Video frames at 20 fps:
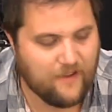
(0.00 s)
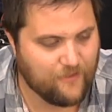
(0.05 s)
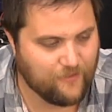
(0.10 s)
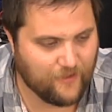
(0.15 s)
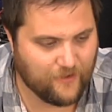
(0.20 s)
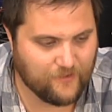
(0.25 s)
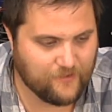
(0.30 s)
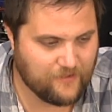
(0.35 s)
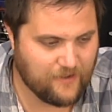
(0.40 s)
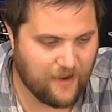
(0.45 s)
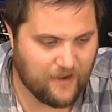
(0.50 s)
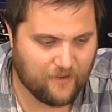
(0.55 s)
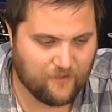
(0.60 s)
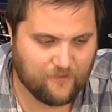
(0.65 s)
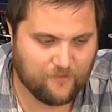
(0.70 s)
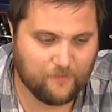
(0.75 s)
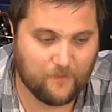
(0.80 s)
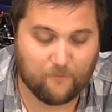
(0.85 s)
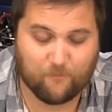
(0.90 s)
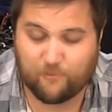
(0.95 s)
Thunder Tiger
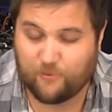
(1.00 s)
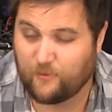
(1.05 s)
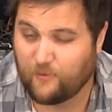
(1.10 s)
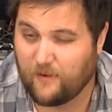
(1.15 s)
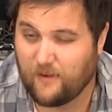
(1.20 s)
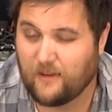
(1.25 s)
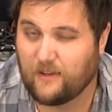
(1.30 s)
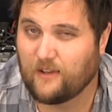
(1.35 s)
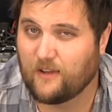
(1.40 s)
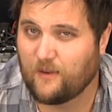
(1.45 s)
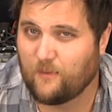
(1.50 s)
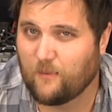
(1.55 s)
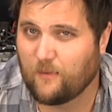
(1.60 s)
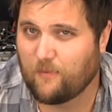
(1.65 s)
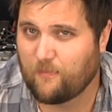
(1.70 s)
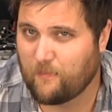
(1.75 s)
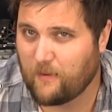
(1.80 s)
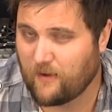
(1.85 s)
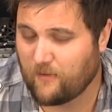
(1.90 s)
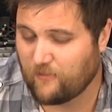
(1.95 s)
has been pretty good
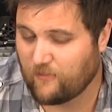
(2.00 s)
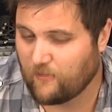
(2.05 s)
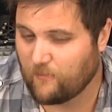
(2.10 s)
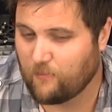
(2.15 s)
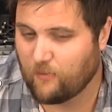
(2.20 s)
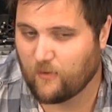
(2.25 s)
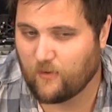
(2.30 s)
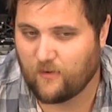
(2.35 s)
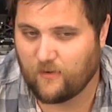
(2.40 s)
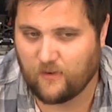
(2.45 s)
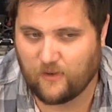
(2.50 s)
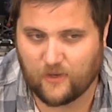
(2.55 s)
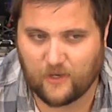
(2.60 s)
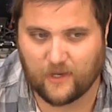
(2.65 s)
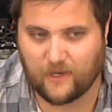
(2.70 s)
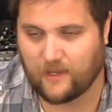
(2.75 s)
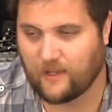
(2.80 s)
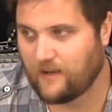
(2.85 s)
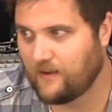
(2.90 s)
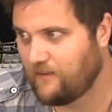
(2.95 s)
with part support. You
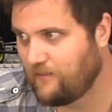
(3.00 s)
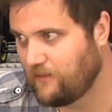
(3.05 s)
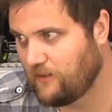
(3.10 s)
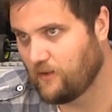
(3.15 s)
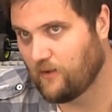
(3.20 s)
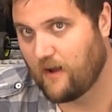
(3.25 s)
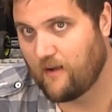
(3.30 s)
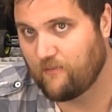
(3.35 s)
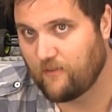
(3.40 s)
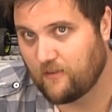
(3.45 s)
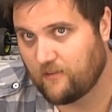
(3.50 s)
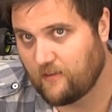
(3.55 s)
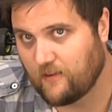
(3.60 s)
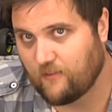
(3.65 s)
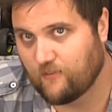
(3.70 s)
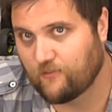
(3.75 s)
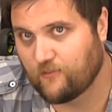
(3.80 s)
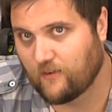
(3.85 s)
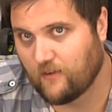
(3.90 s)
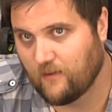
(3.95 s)
can get it, obviously
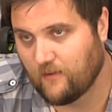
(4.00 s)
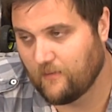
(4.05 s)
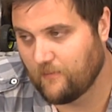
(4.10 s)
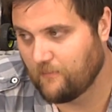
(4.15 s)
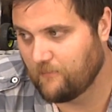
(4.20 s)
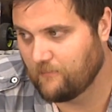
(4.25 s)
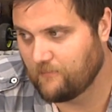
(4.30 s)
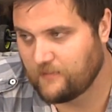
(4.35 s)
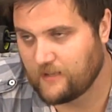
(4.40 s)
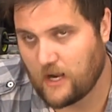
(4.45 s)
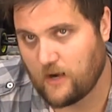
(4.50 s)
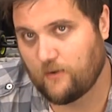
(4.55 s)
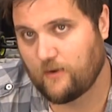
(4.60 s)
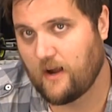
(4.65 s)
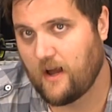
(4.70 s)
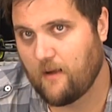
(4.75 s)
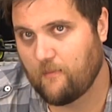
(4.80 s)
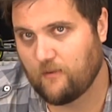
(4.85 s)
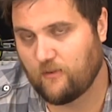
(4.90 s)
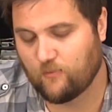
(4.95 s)
from Tower
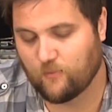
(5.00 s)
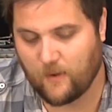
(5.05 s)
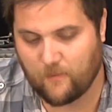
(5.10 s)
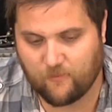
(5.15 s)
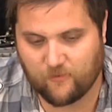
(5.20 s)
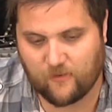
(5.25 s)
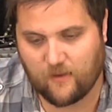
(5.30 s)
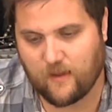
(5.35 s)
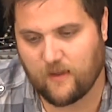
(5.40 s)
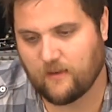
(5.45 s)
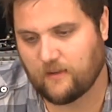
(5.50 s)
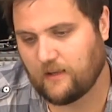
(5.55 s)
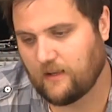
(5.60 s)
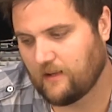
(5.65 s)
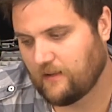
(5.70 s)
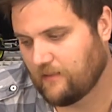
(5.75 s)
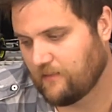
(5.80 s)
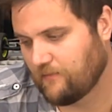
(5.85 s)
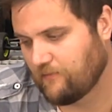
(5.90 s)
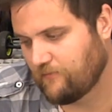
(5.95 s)
Hobby's website,
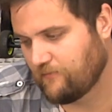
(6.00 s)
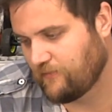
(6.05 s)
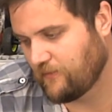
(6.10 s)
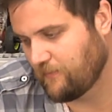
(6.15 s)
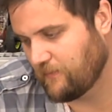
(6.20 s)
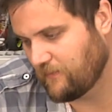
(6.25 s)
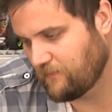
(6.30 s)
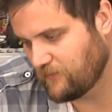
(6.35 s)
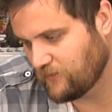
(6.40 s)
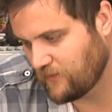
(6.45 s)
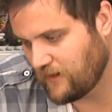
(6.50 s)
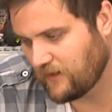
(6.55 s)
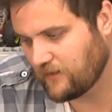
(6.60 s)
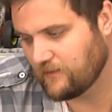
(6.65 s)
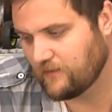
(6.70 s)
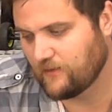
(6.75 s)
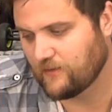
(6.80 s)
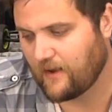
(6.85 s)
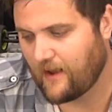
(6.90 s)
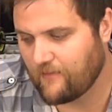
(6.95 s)
getting it from them
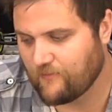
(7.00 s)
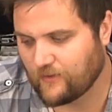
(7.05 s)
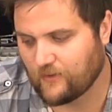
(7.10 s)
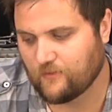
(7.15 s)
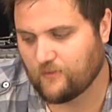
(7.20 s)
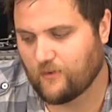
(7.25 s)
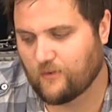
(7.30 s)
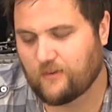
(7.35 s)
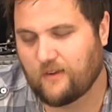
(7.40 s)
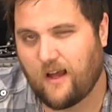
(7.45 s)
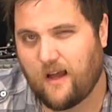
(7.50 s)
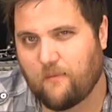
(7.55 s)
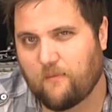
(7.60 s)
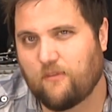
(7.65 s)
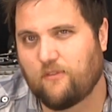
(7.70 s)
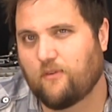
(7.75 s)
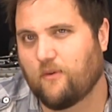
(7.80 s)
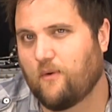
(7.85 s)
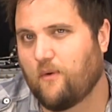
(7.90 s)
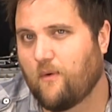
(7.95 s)
directly, or having your local hobby
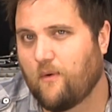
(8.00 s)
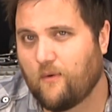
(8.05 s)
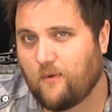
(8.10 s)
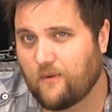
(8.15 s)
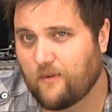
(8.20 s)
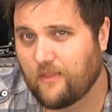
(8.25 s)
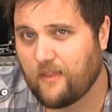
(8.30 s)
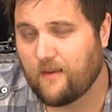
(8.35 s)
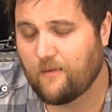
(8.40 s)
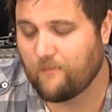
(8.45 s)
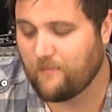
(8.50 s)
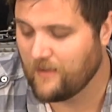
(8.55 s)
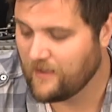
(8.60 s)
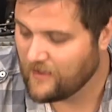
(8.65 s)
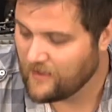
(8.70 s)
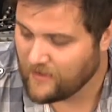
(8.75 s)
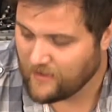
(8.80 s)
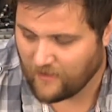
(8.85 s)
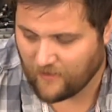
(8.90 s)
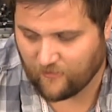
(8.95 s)
store order them
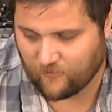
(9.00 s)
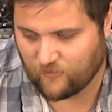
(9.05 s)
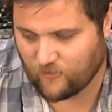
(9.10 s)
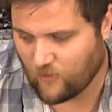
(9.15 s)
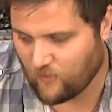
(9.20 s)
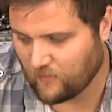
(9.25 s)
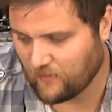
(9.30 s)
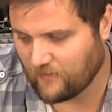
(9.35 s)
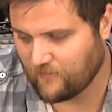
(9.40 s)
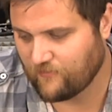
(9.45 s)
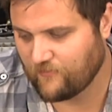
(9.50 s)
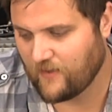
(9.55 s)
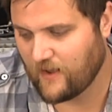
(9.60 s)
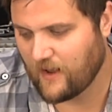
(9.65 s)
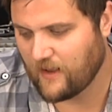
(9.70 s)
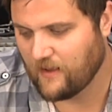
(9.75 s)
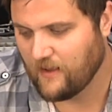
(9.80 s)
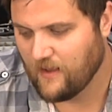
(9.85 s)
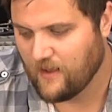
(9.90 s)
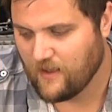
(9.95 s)
is totally
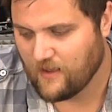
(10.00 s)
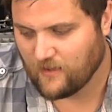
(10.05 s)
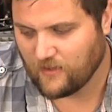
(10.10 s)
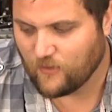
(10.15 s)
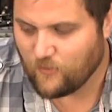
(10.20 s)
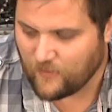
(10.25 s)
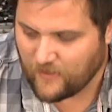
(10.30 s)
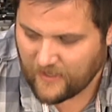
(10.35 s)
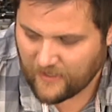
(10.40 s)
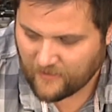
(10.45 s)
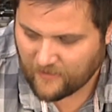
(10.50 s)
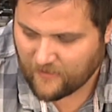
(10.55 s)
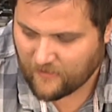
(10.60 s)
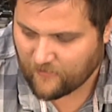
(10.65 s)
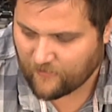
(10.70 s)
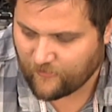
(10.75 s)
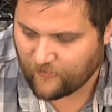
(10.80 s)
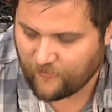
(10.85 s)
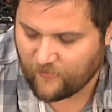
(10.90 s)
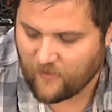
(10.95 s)
fine.
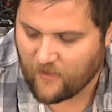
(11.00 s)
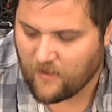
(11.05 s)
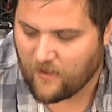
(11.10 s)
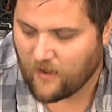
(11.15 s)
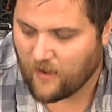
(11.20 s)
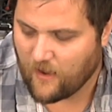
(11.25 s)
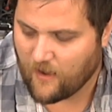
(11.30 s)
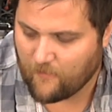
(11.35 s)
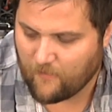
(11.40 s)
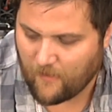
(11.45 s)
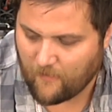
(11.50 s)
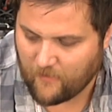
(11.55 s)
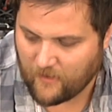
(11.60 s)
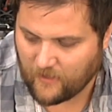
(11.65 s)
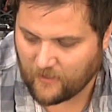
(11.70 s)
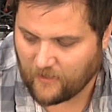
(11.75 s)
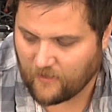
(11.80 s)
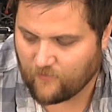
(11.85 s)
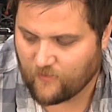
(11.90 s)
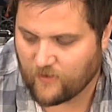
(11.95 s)
Uniqueness, I'm
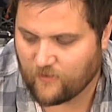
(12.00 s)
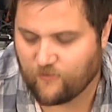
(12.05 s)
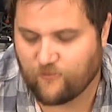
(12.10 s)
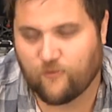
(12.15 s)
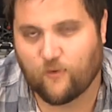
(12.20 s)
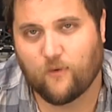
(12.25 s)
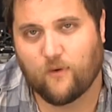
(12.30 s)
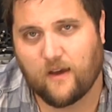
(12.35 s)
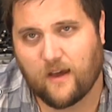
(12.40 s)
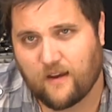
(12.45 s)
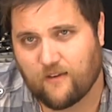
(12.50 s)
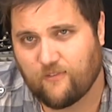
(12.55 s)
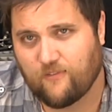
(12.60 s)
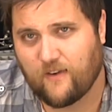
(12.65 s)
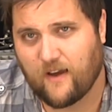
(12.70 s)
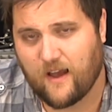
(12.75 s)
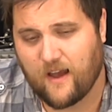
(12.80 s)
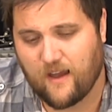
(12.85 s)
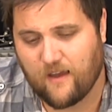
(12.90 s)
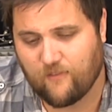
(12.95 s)
gonna give it a 4 out of
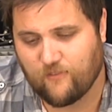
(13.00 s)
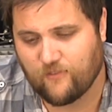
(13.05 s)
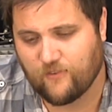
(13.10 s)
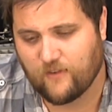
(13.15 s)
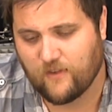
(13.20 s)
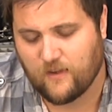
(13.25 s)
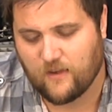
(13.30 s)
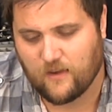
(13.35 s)
5.